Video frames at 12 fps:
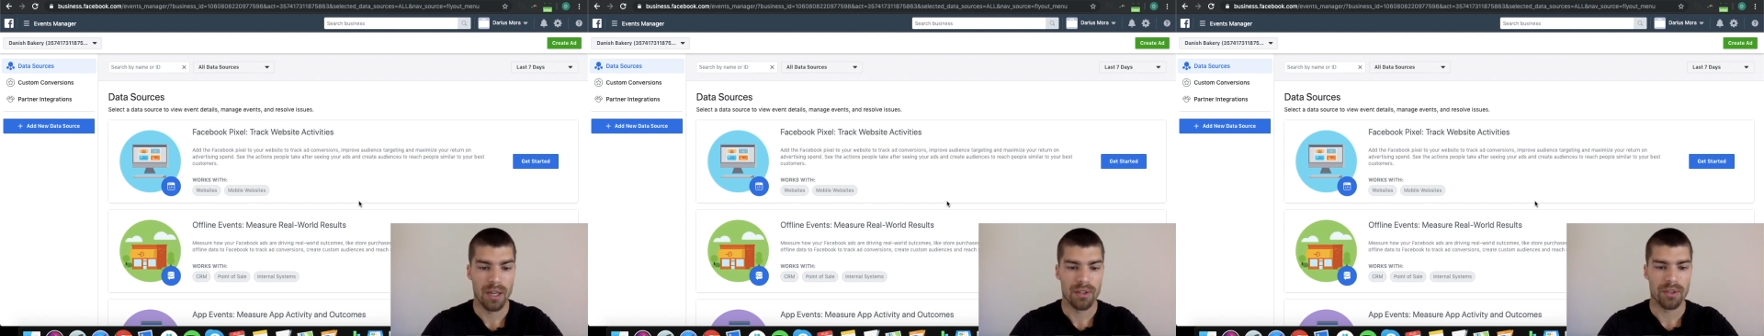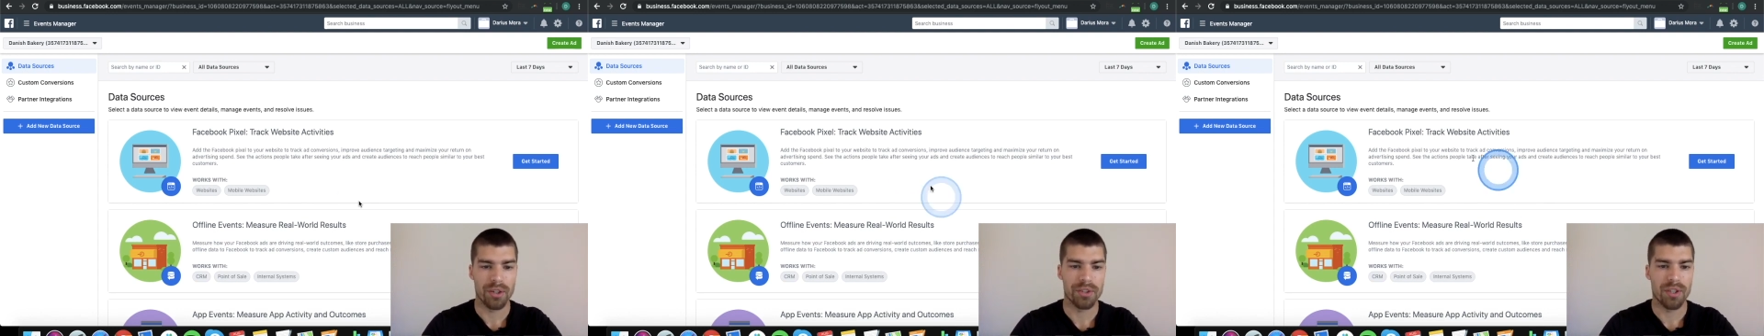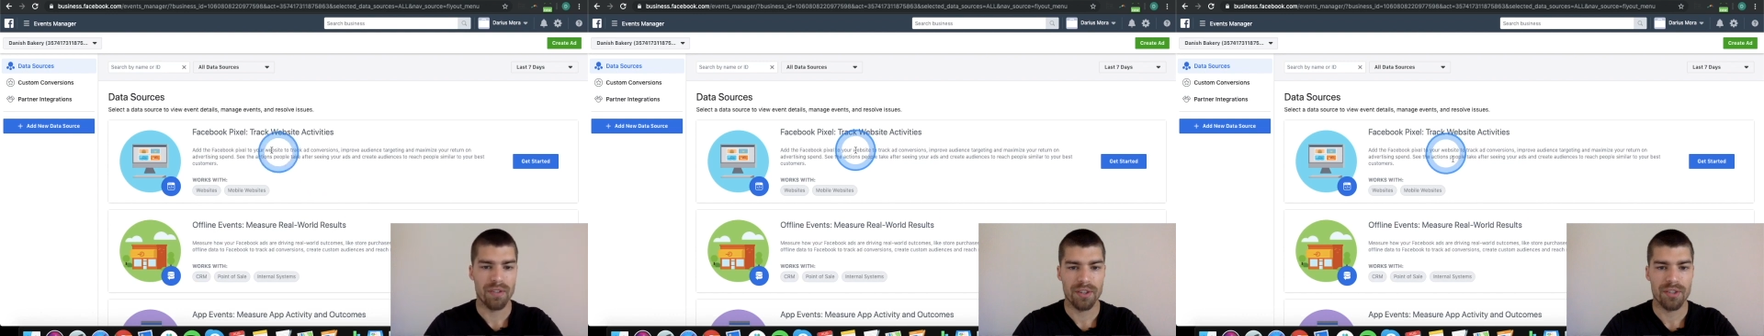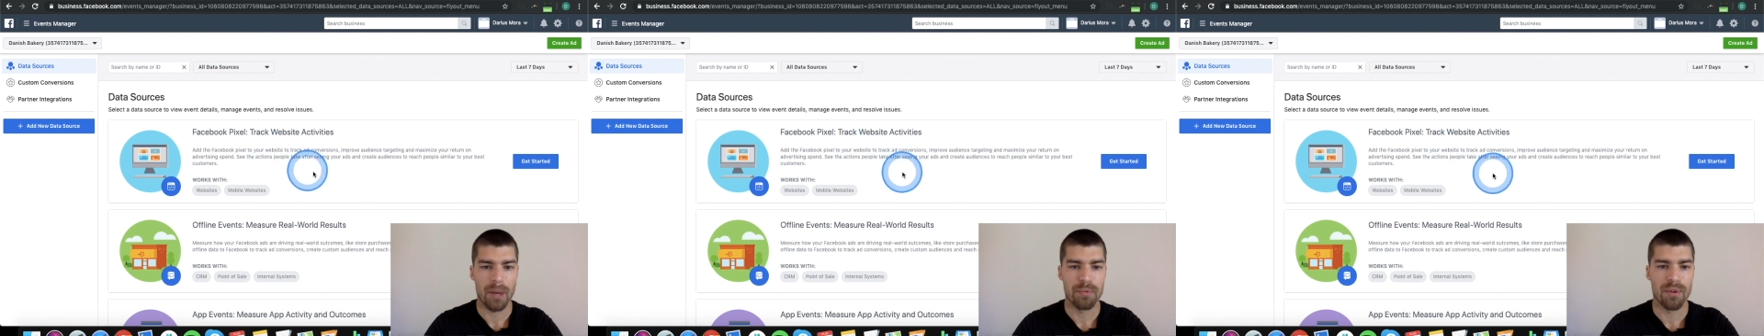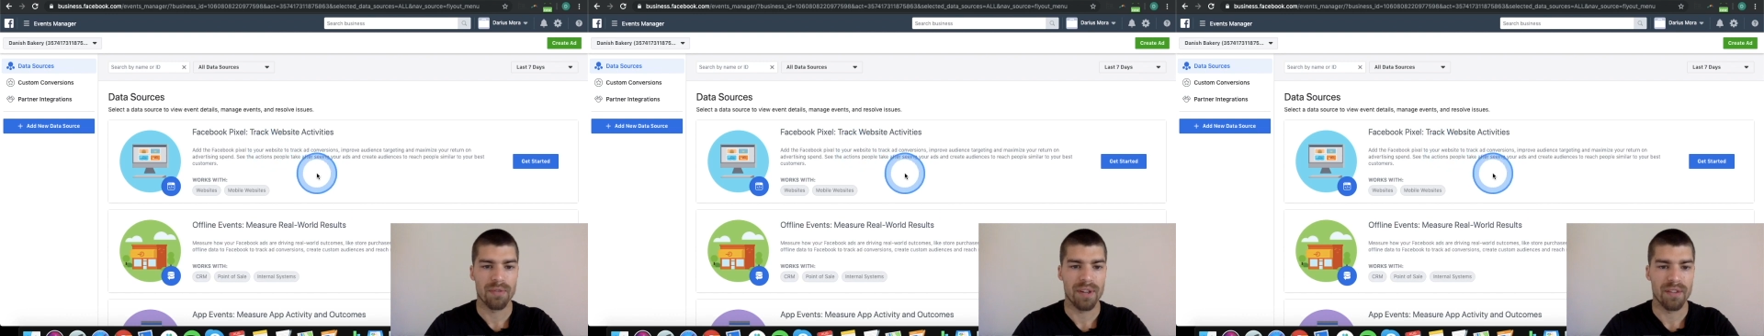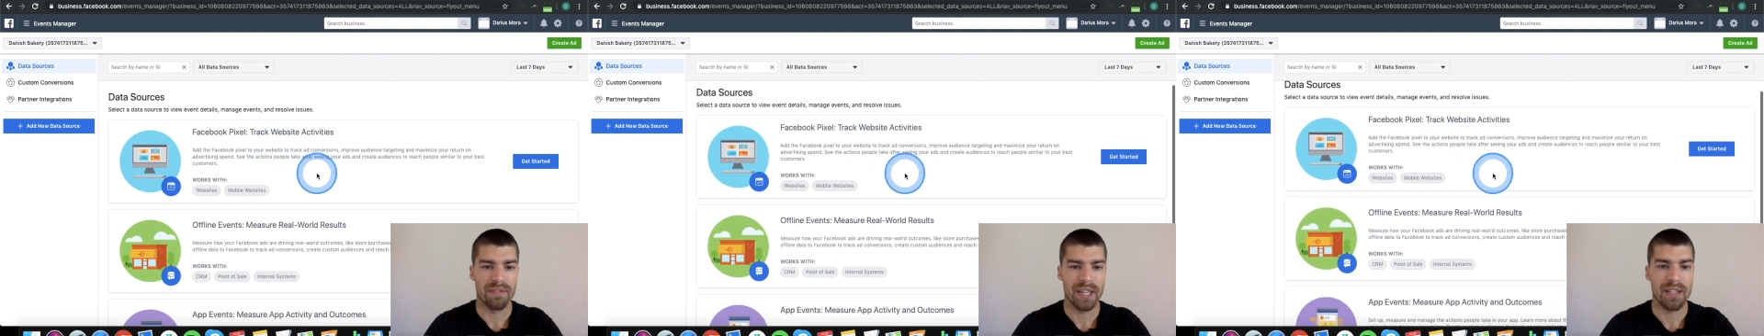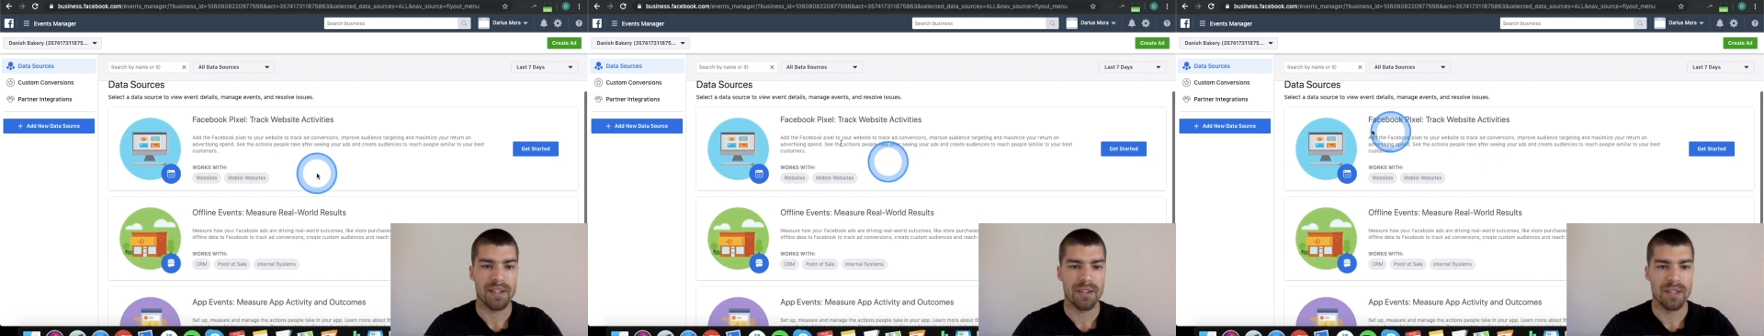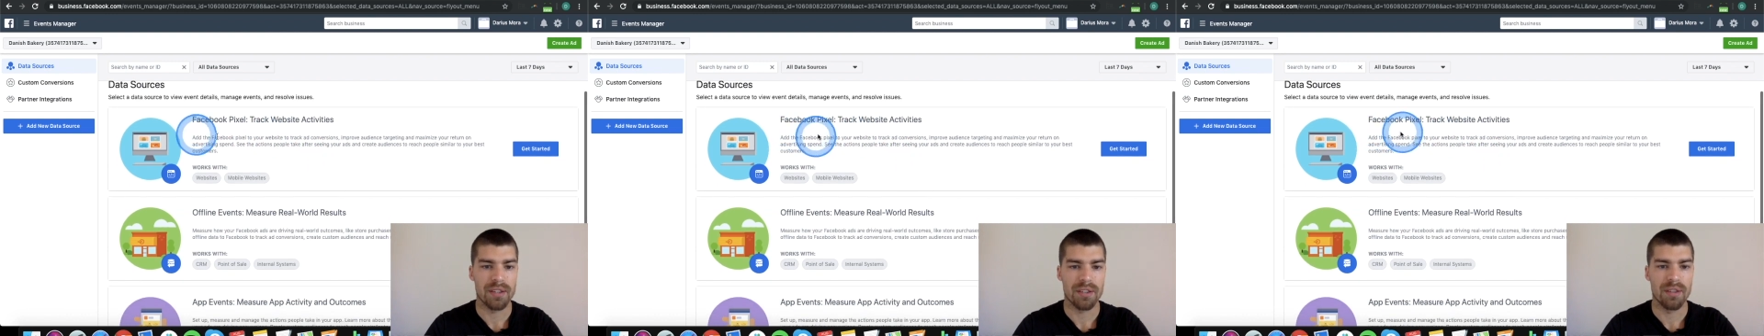So there's different types of events.
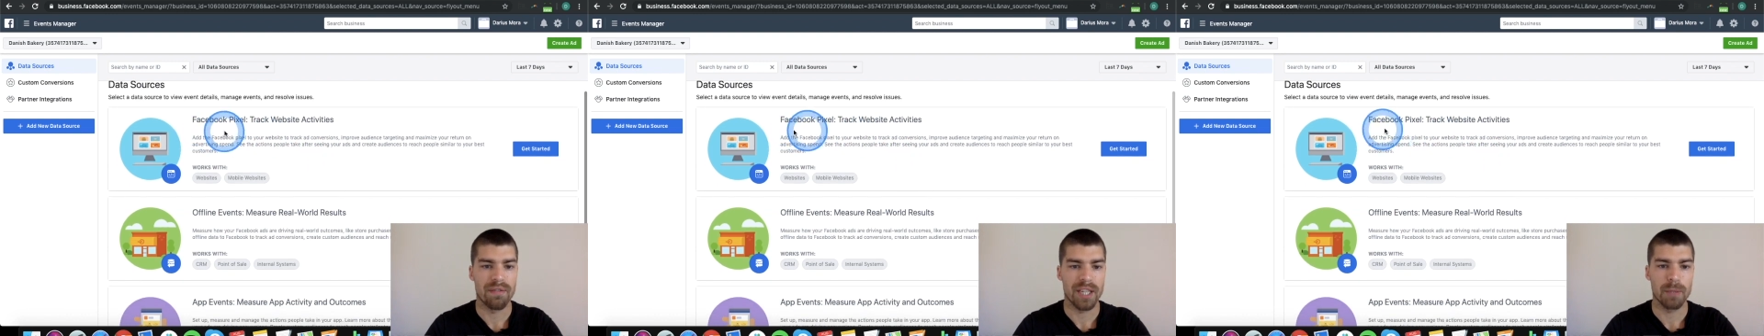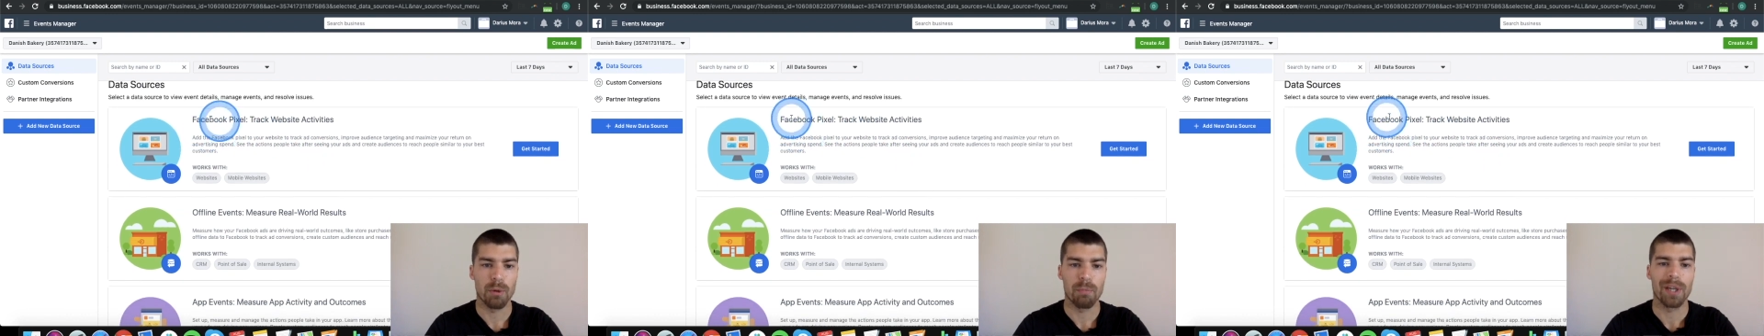This is the Facebook